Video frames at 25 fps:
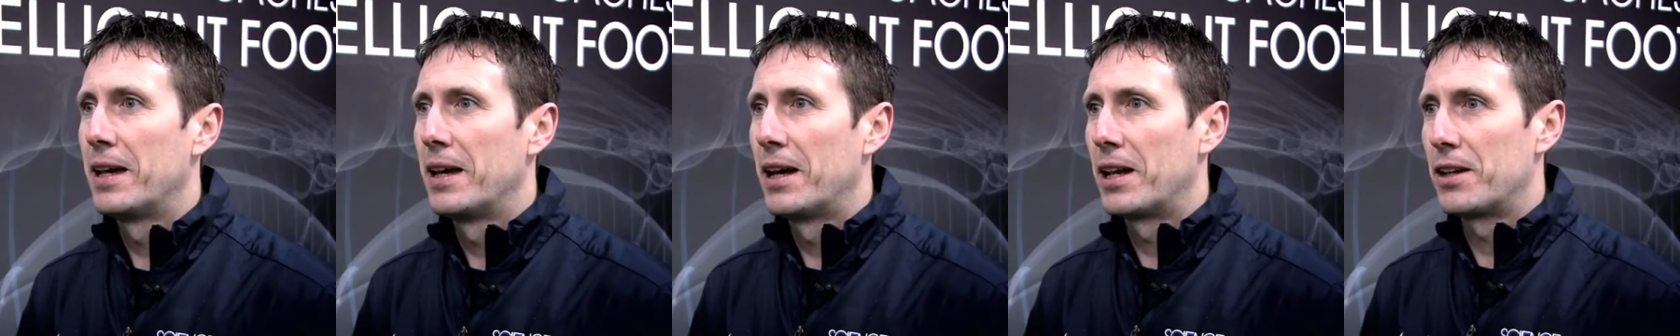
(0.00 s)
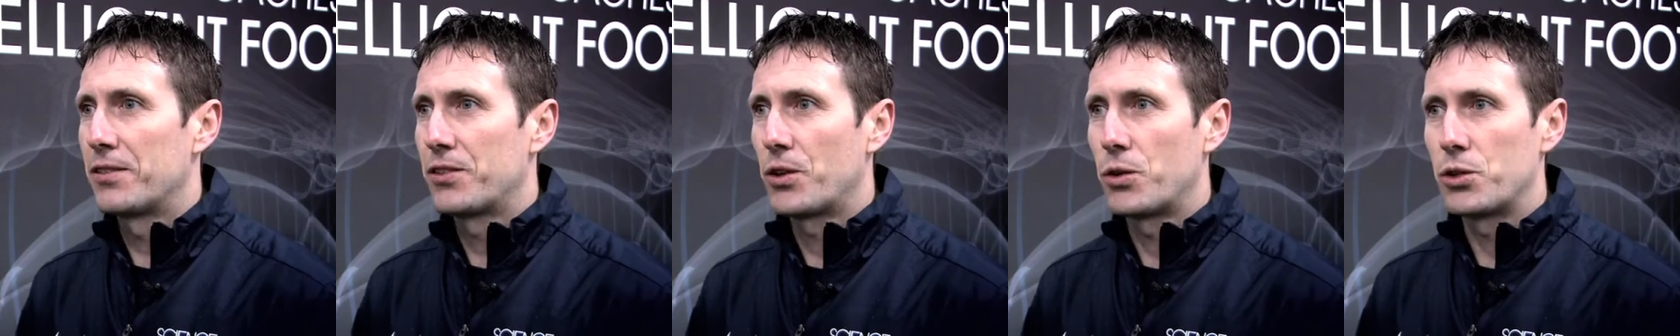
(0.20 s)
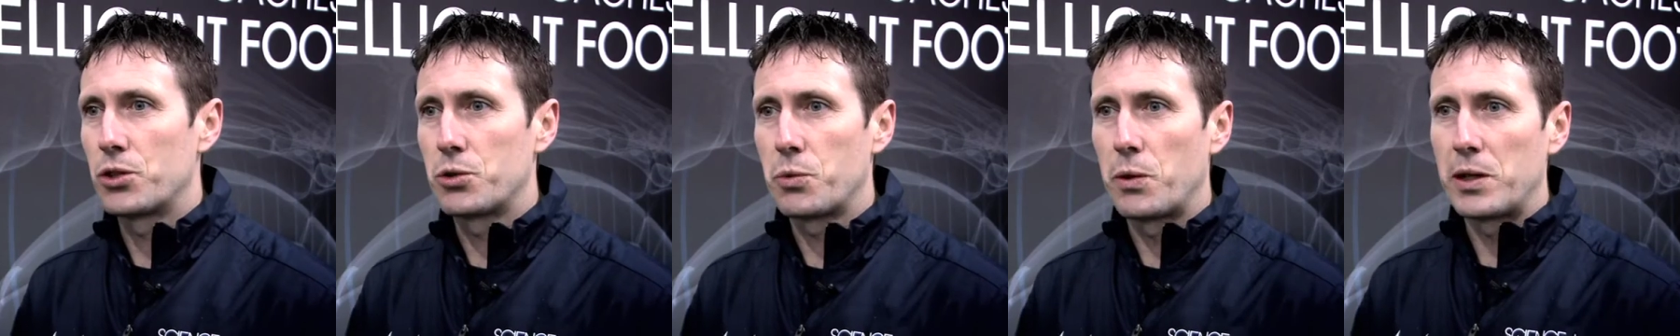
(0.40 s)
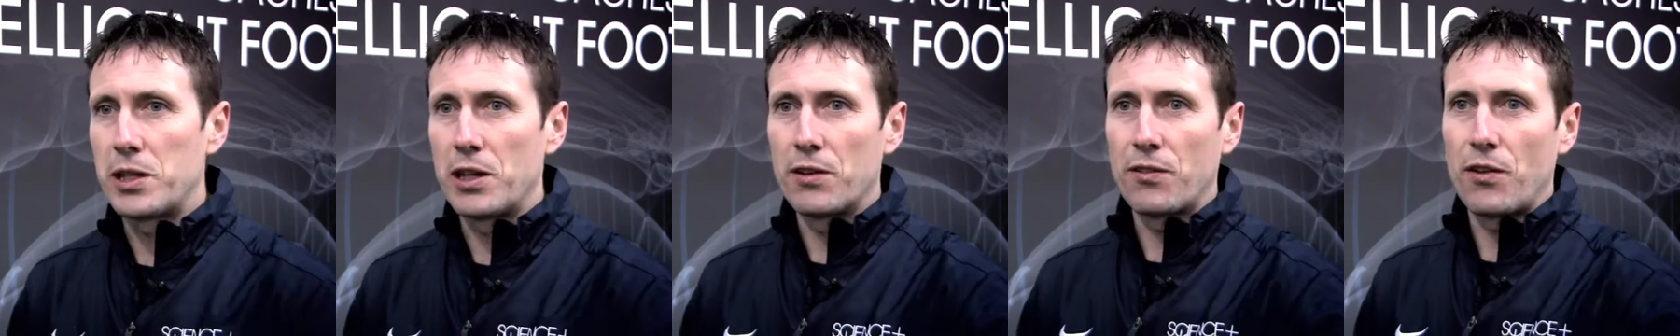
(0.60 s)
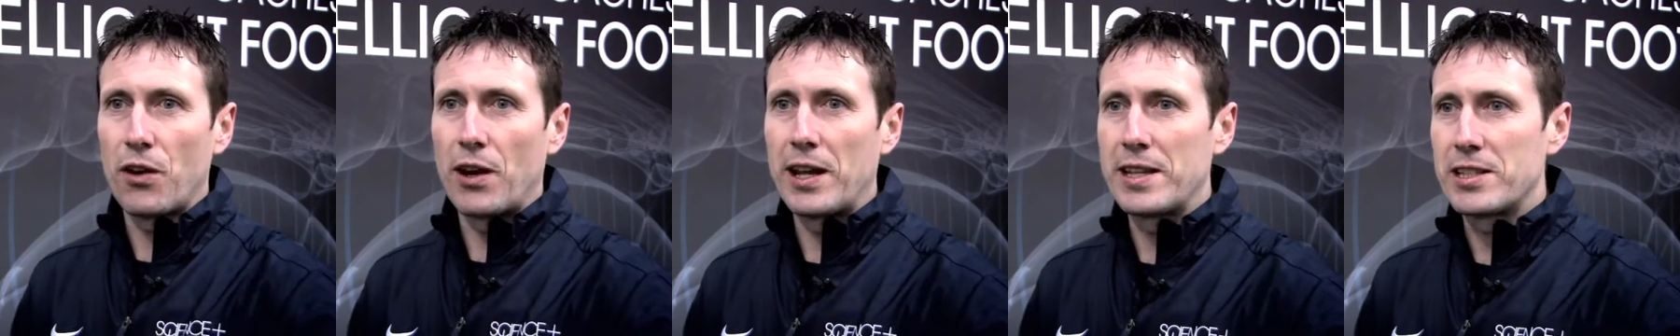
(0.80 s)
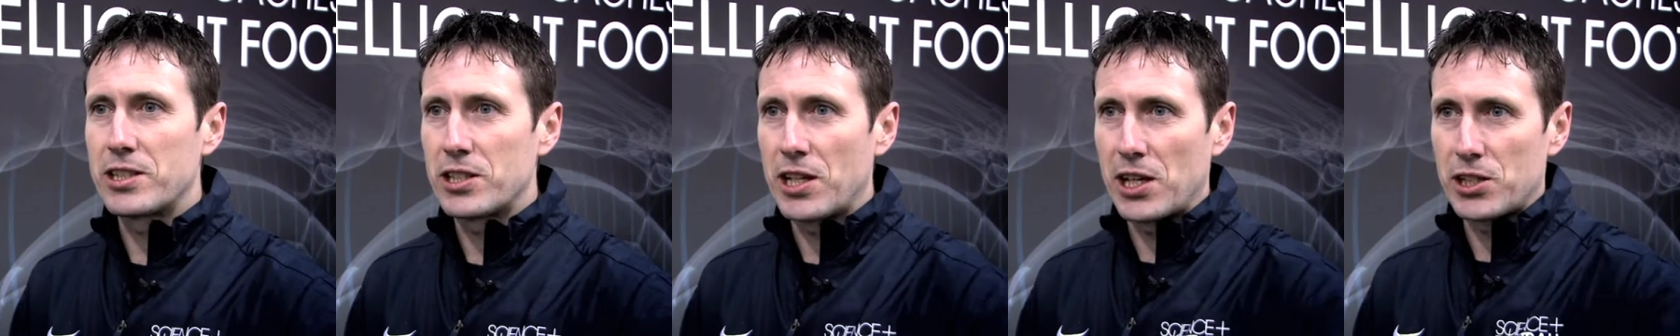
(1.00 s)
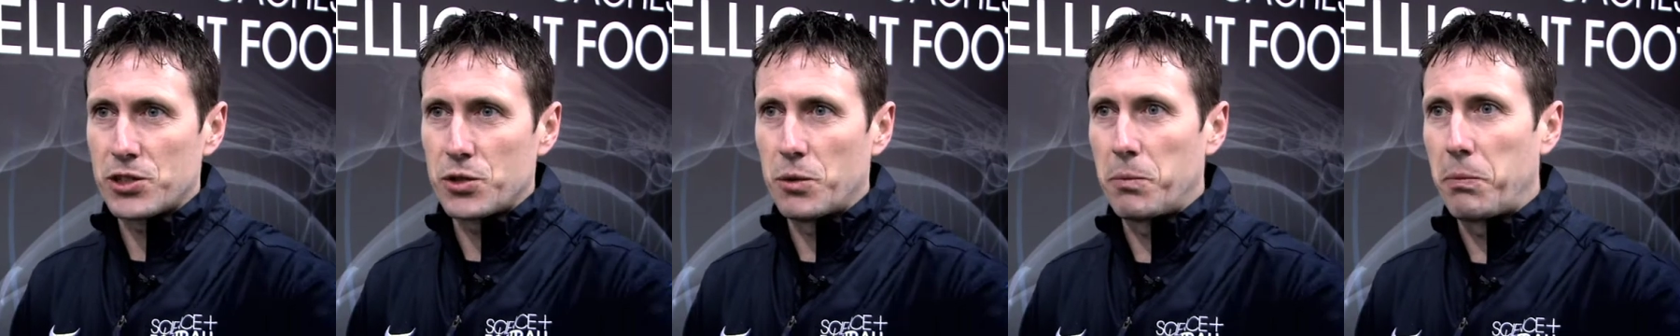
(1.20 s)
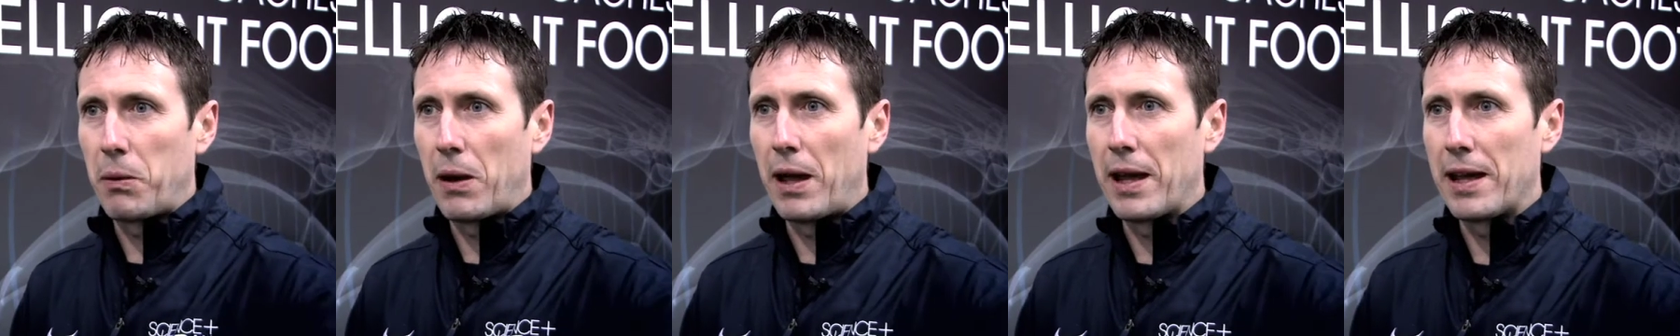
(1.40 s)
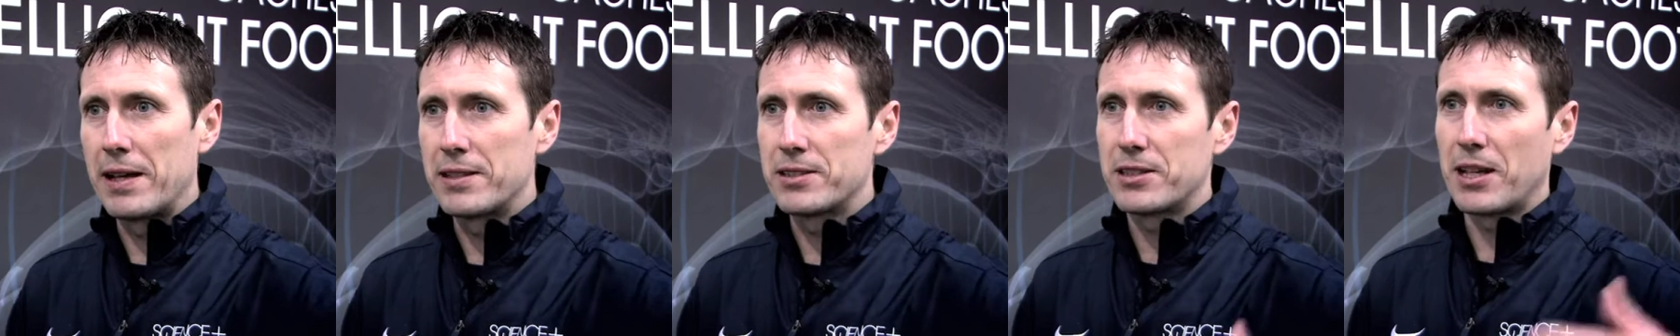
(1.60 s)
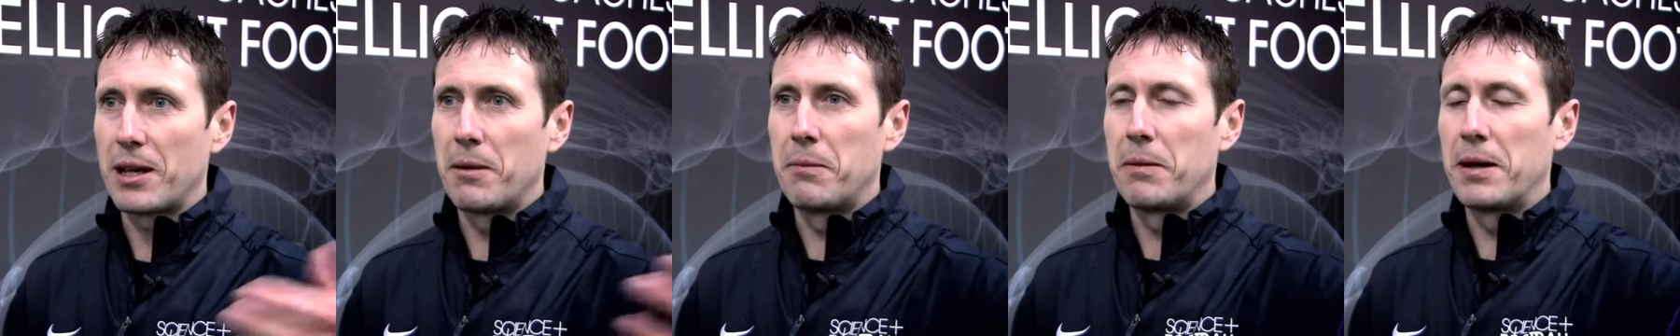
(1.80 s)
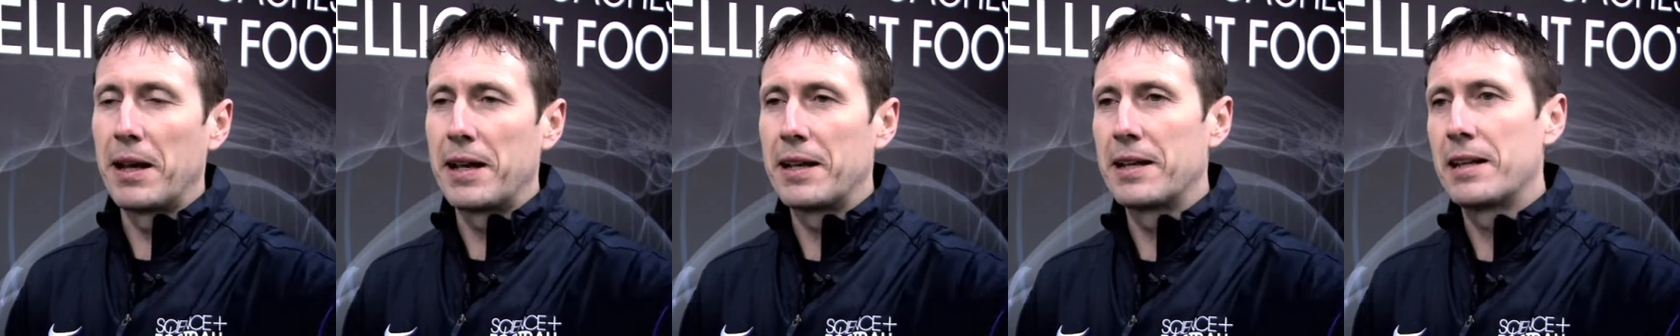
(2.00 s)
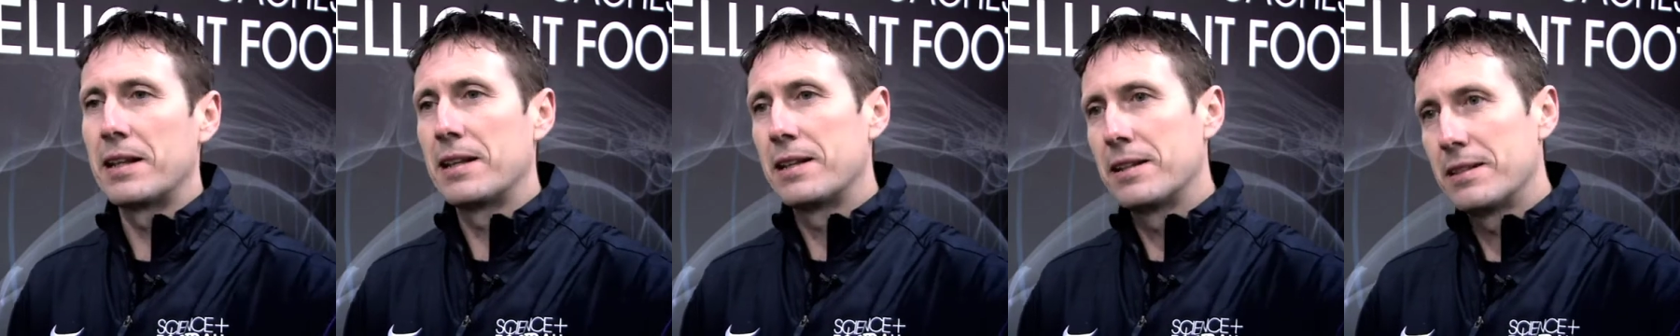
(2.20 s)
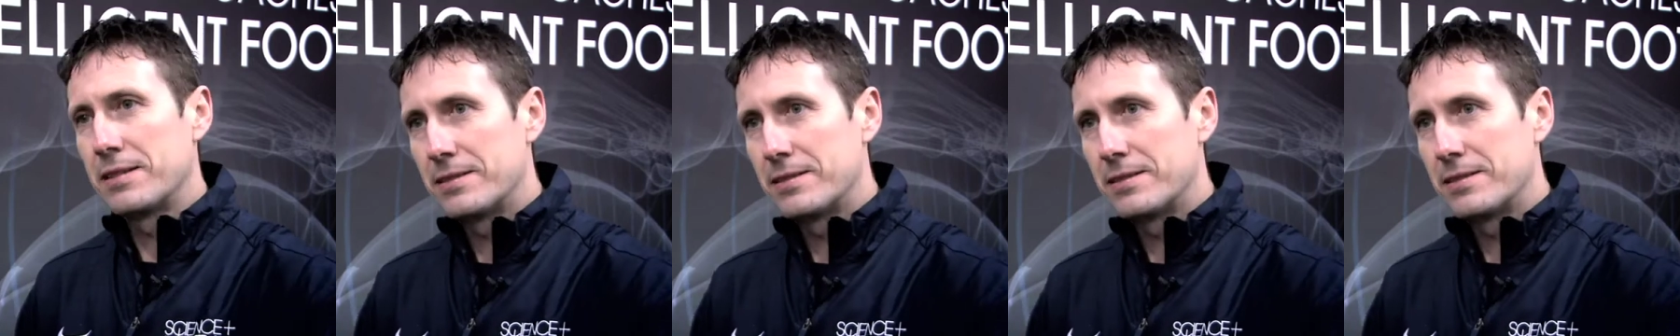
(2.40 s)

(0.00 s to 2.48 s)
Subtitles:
of course, when you've got international players coming in